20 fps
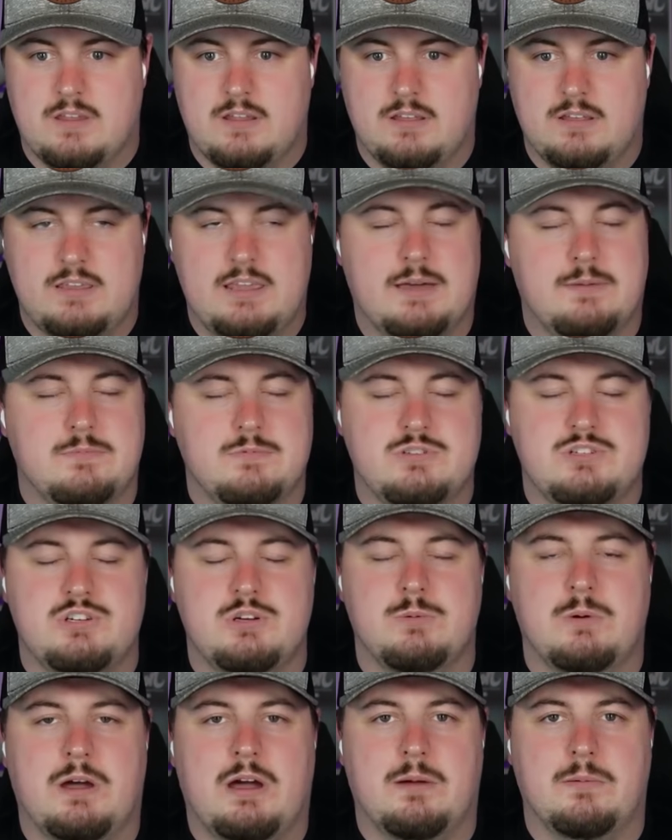Yep,
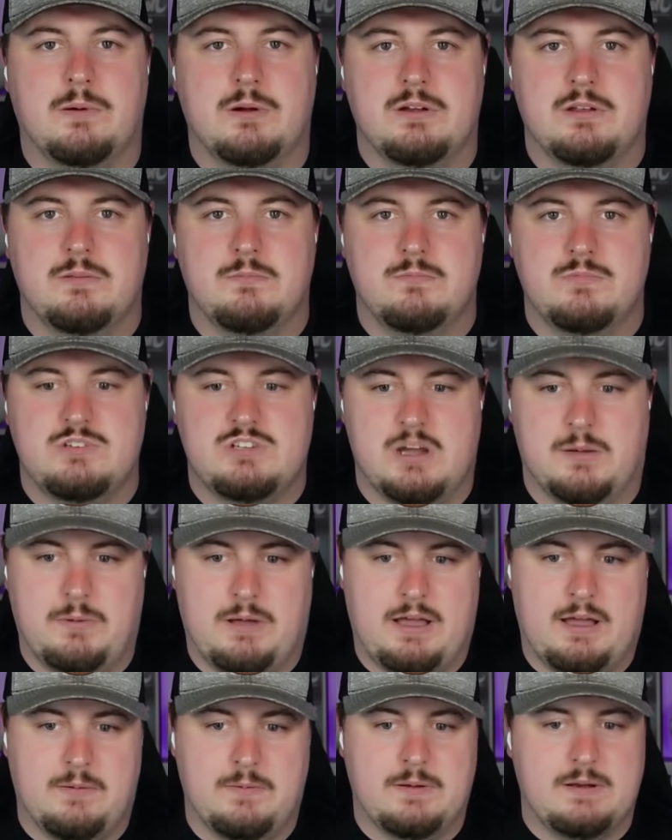Chuba
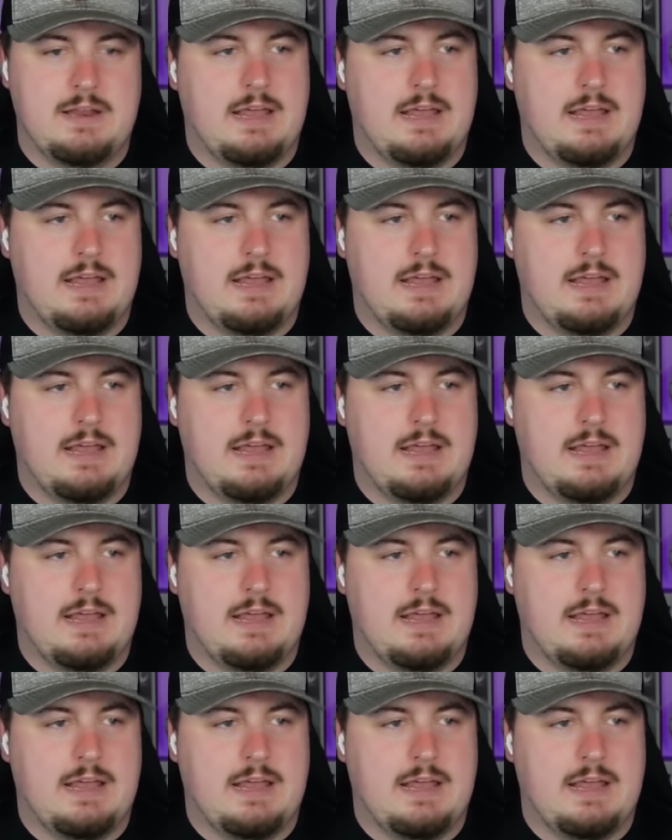Hubbard,